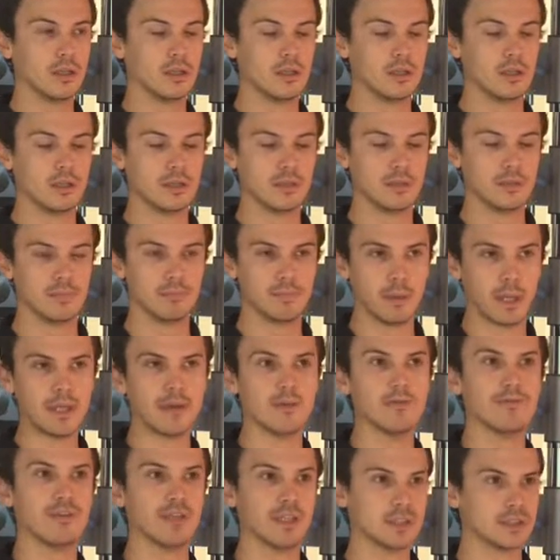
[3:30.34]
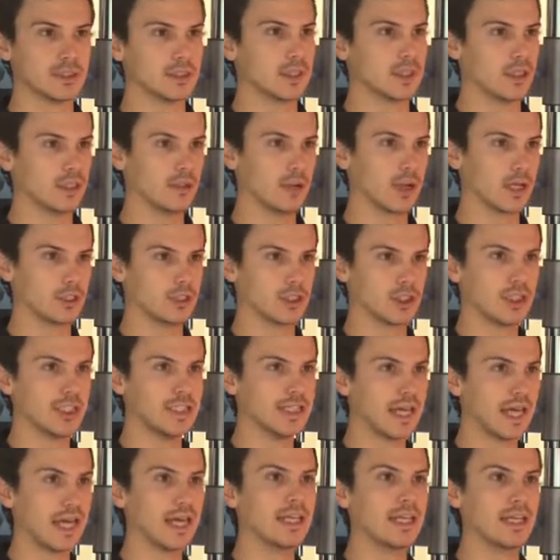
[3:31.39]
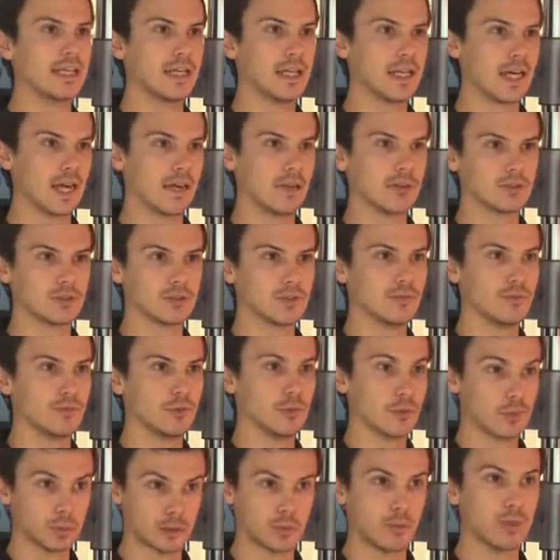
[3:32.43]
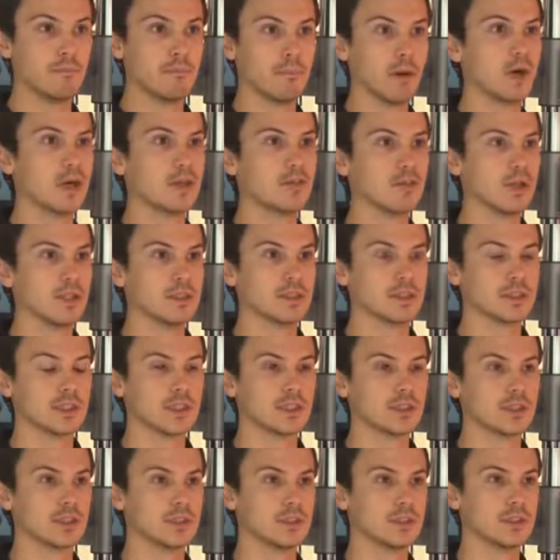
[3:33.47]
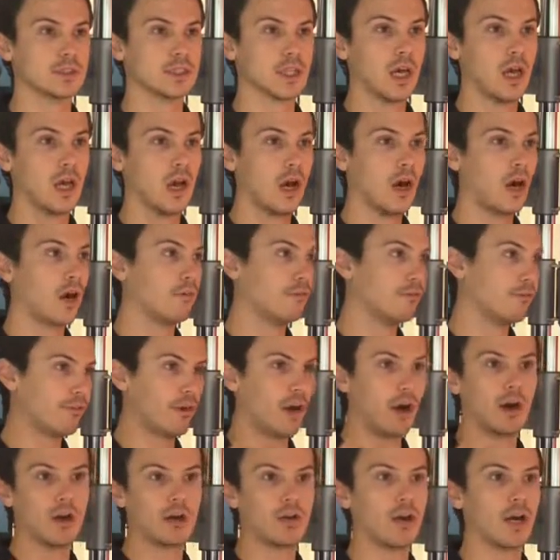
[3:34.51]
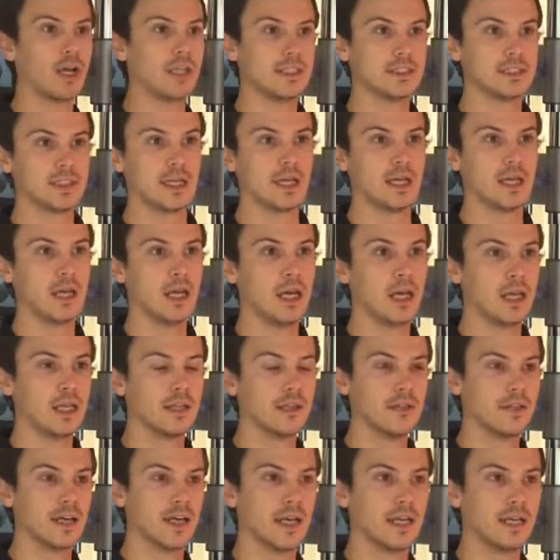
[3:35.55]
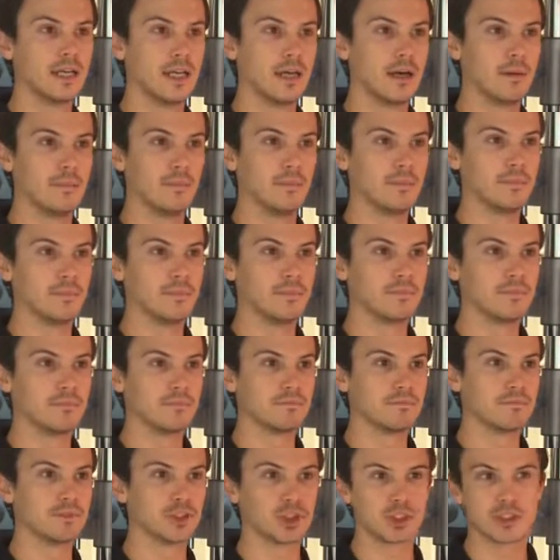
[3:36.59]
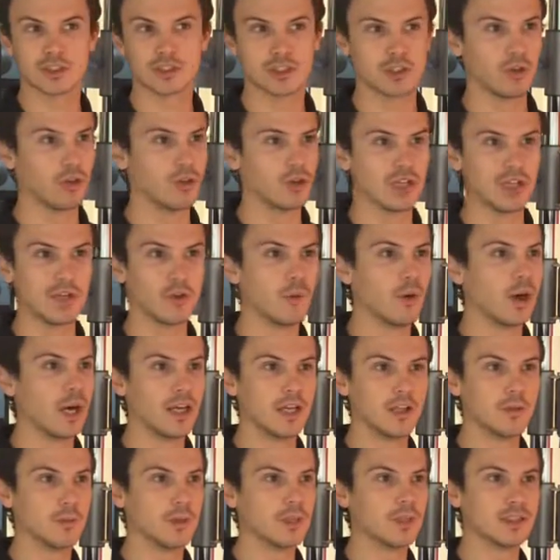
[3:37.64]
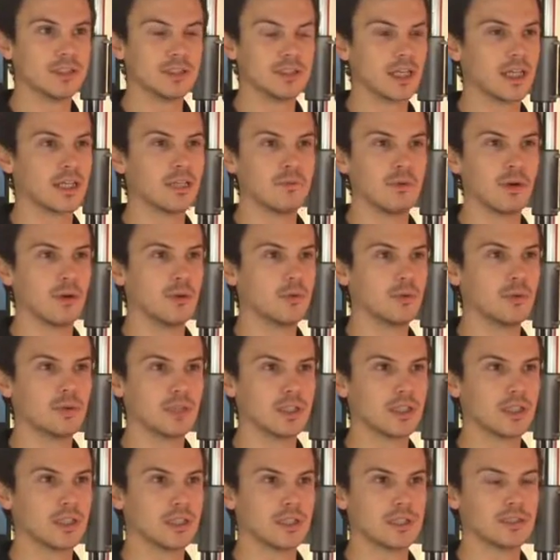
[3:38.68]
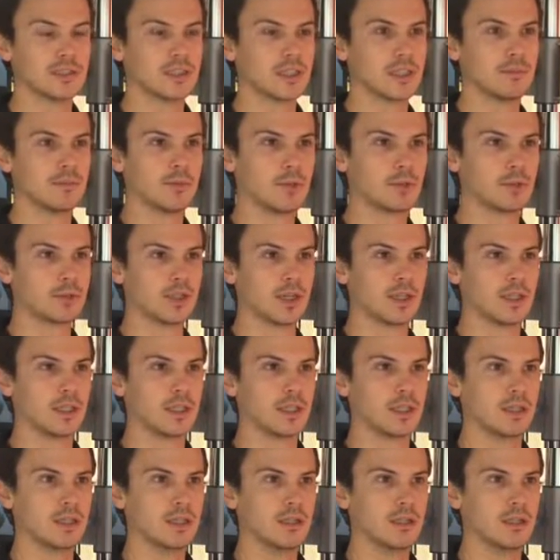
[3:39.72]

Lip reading: the benefits that you actually gain out of your swim, bike, run sessions are far greater than just slogging away with the same old training.